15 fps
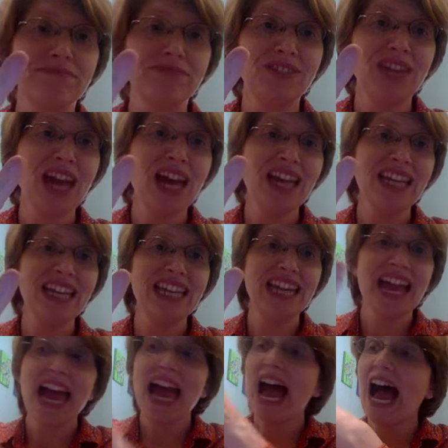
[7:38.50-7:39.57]
Done.
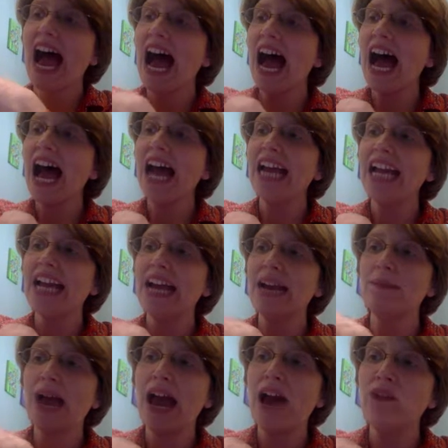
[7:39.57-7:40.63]
I
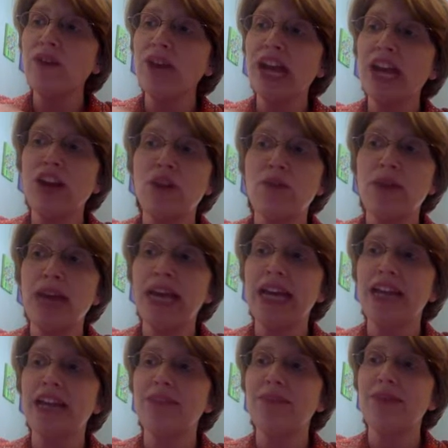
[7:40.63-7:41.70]
am Alpha and
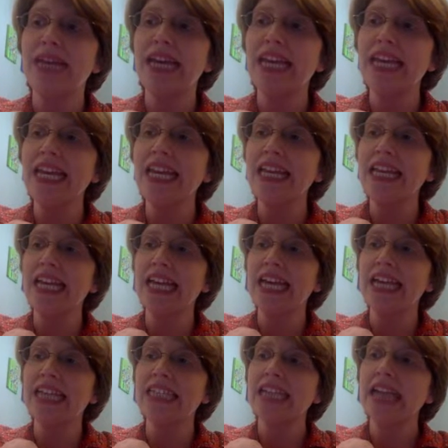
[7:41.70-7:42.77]
Omega, the beginning and the
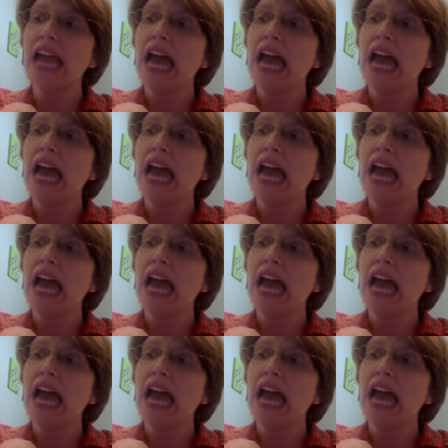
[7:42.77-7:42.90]
end.